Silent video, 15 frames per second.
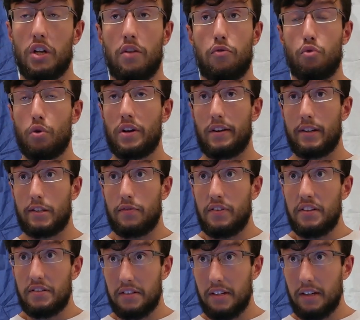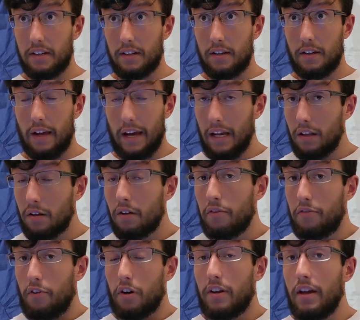And if you look at his physique, it
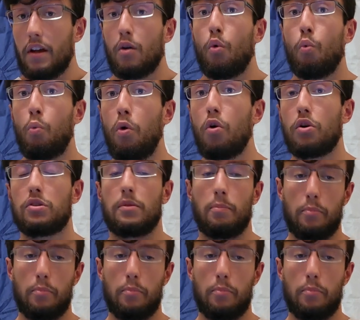fucking works,